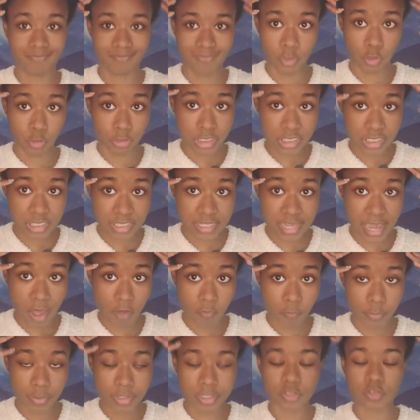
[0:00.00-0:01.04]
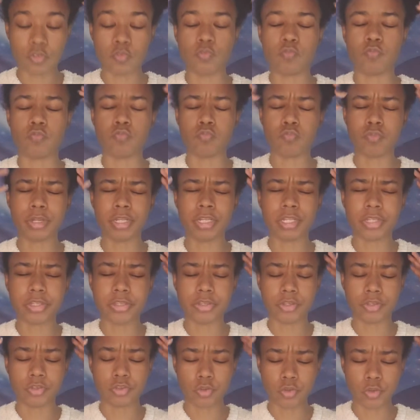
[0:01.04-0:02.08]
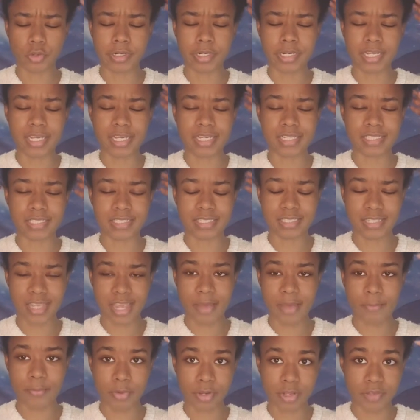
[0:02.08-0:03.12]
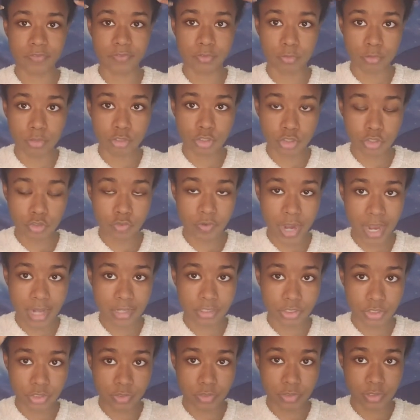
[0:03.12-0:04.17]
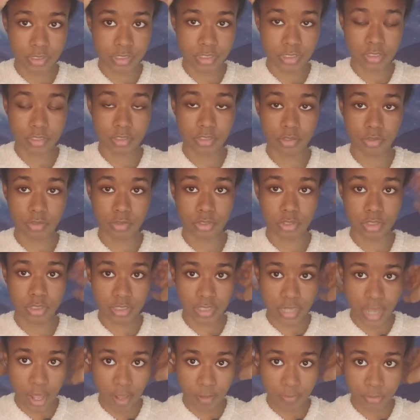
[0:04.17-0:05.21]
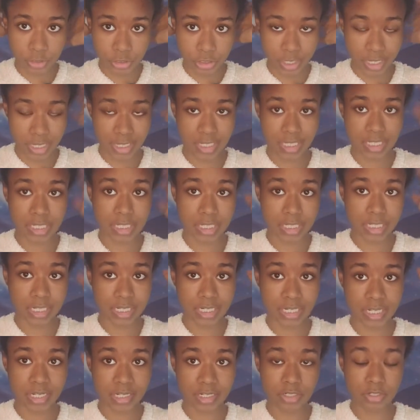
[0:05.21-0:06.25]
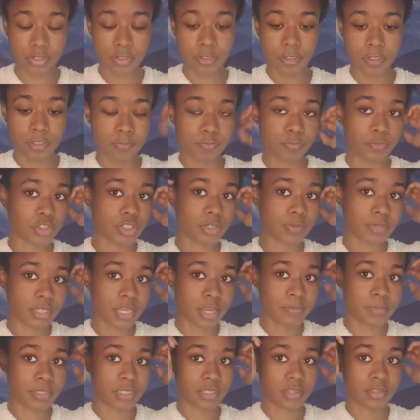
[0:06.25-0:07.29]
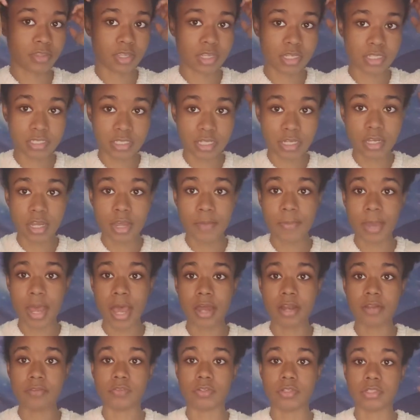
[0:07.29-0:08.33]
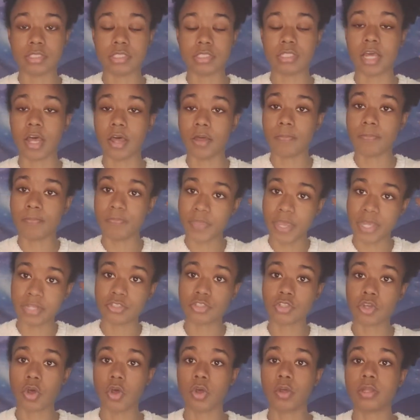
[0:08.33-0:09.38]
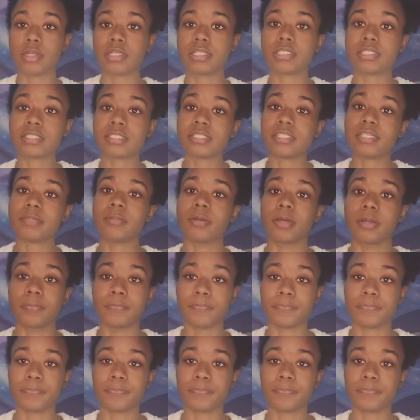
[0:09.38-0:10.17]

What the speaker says: Your scalp is a really good example. If you scratch your scalp to like clean it, sometimes the things that come out of your scalp, that's called sebum.